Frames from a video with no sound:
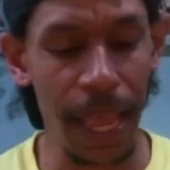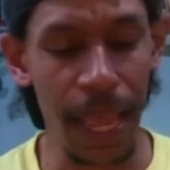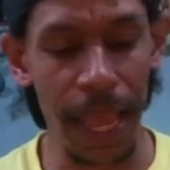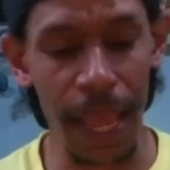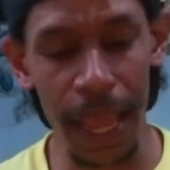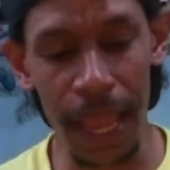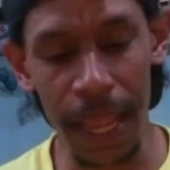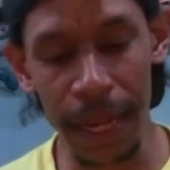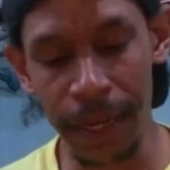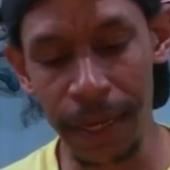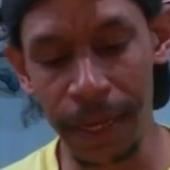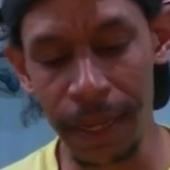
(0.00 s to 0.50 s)

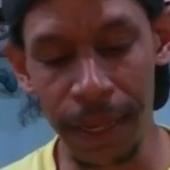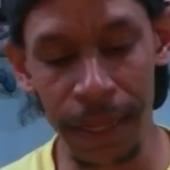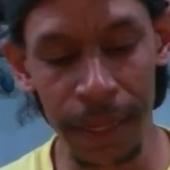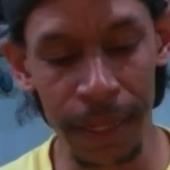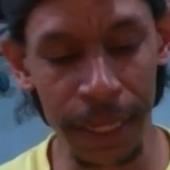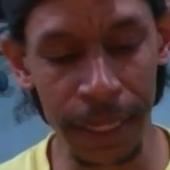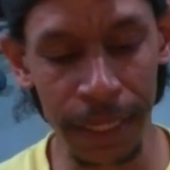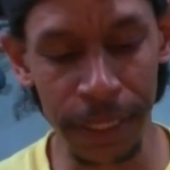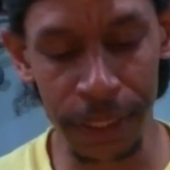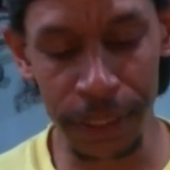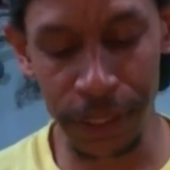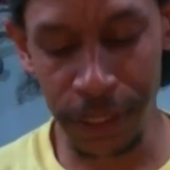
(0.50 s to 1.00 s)
And
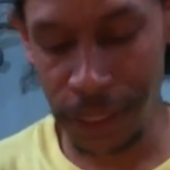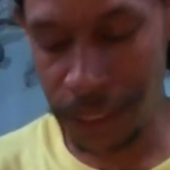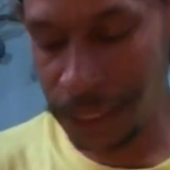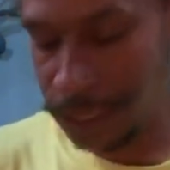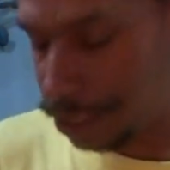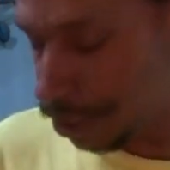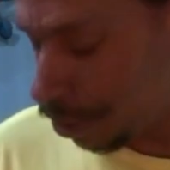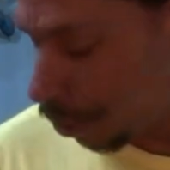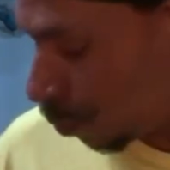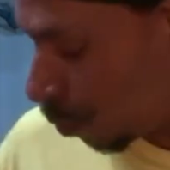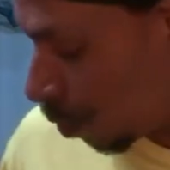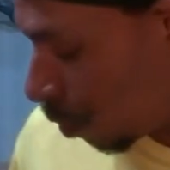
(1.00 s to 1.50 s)
let's just
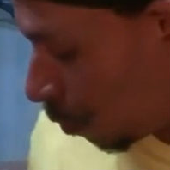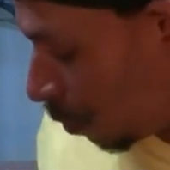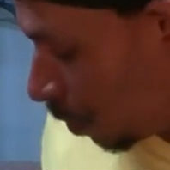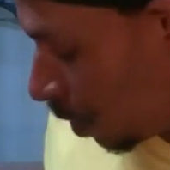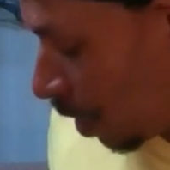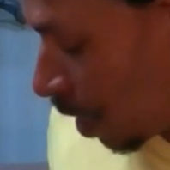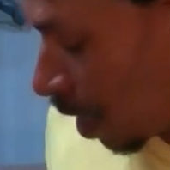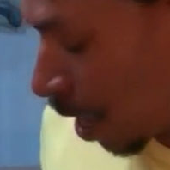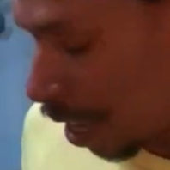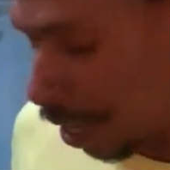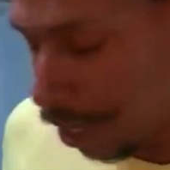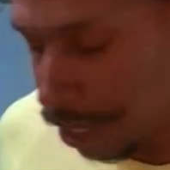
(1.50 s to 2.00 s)
see what we
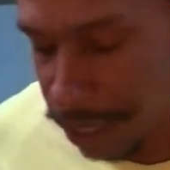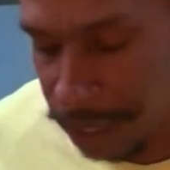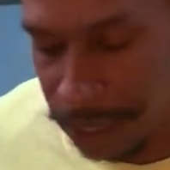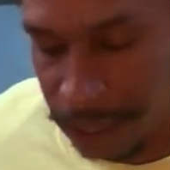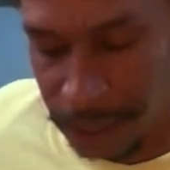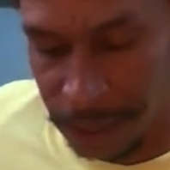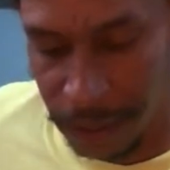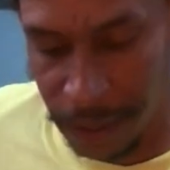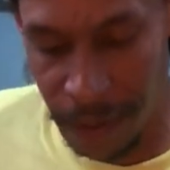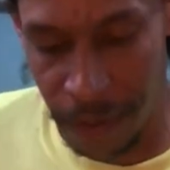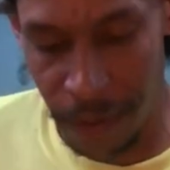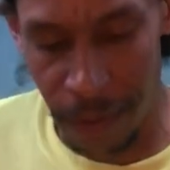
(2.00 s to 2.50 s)
got
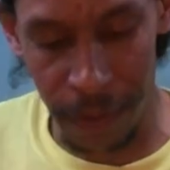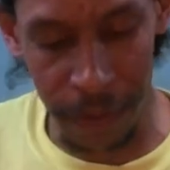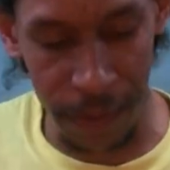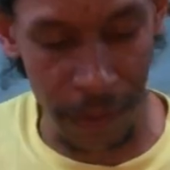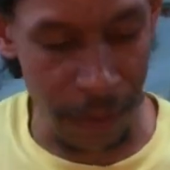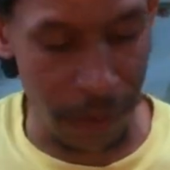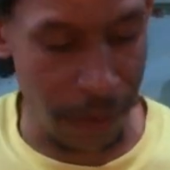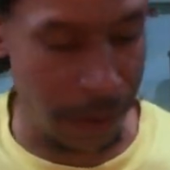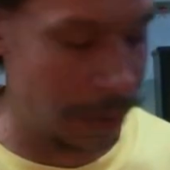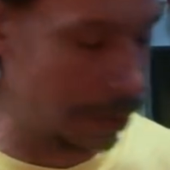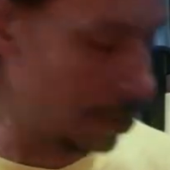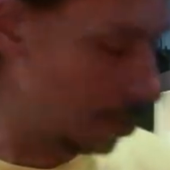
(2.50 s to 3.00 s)
going
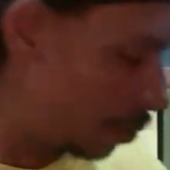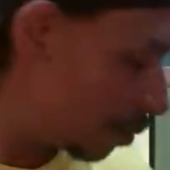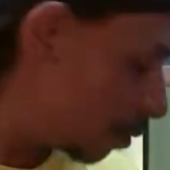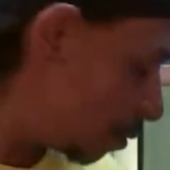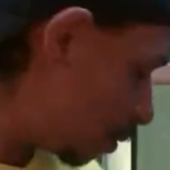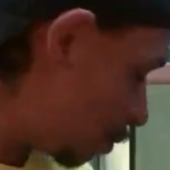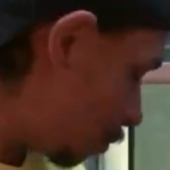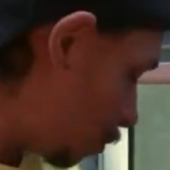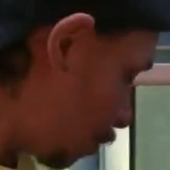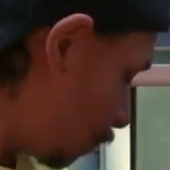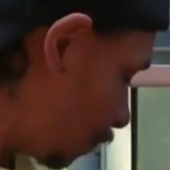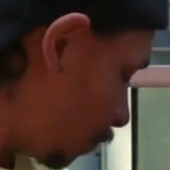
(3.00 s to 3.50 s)
on. Oh,
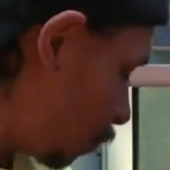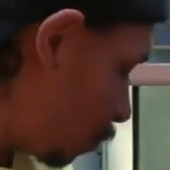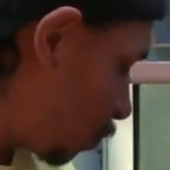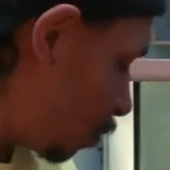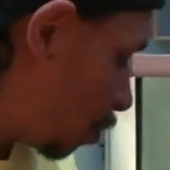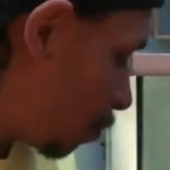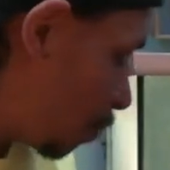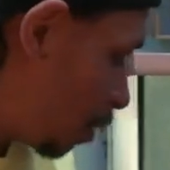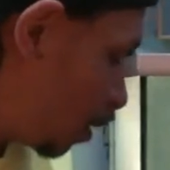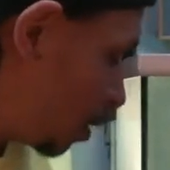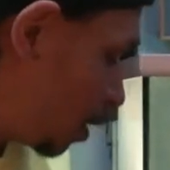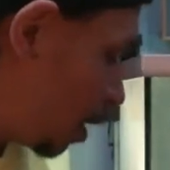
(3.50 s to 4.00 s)
I don't have to
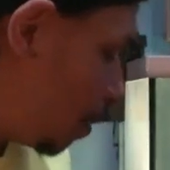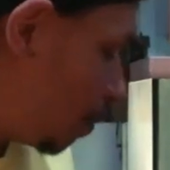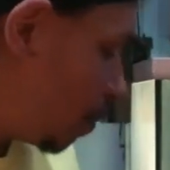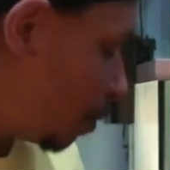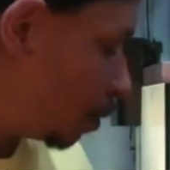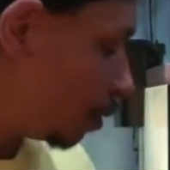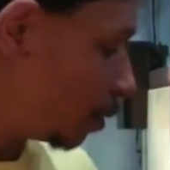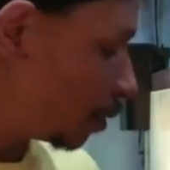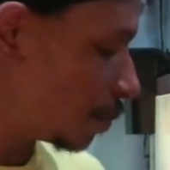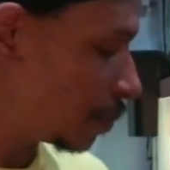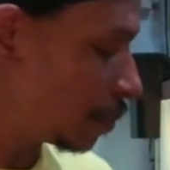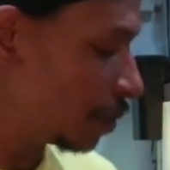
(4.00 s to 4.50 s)
worry about tape
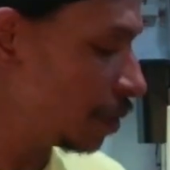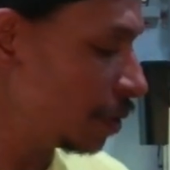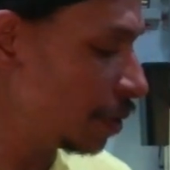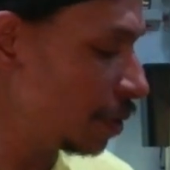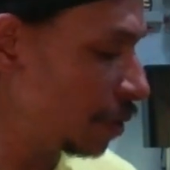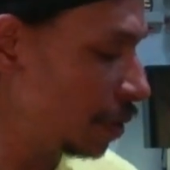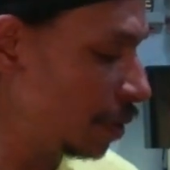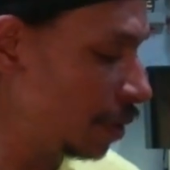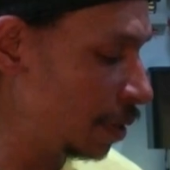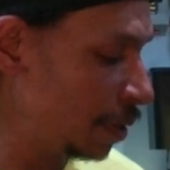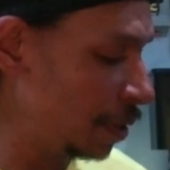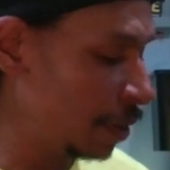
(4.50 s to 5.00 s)
on this one.
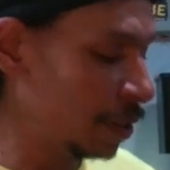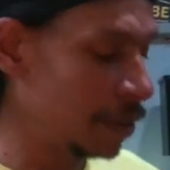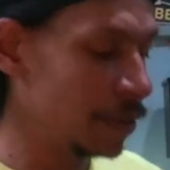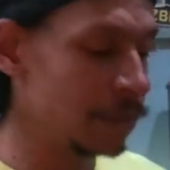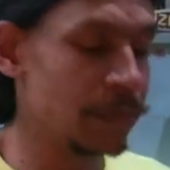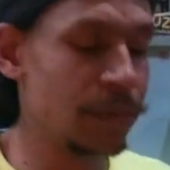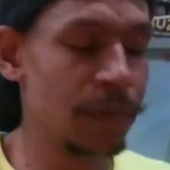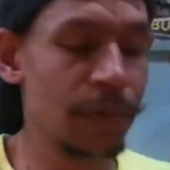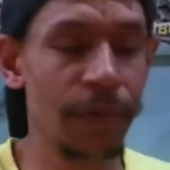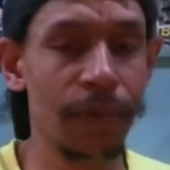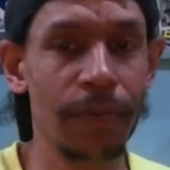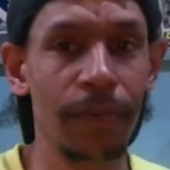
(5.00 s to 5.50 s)

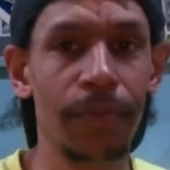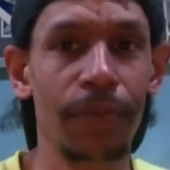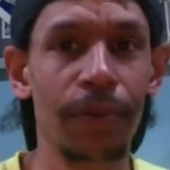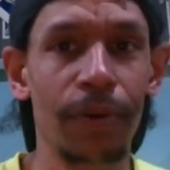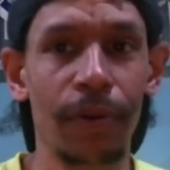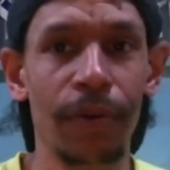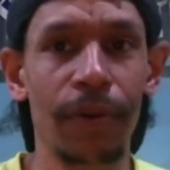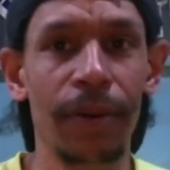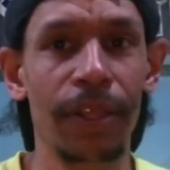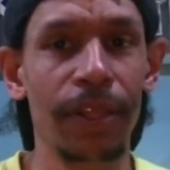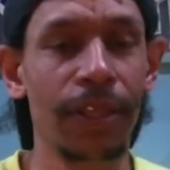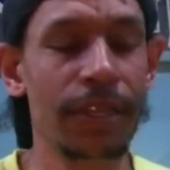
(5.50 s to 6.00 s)

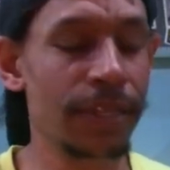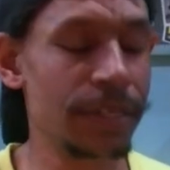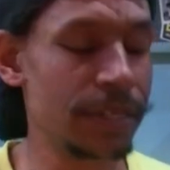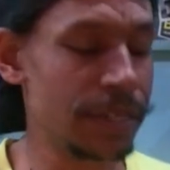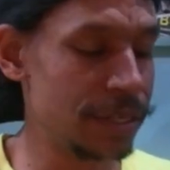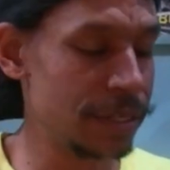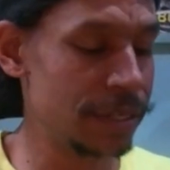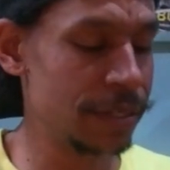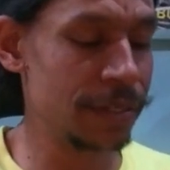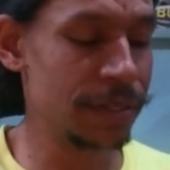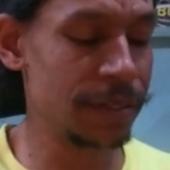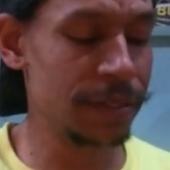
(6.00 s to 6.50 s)
Put away this.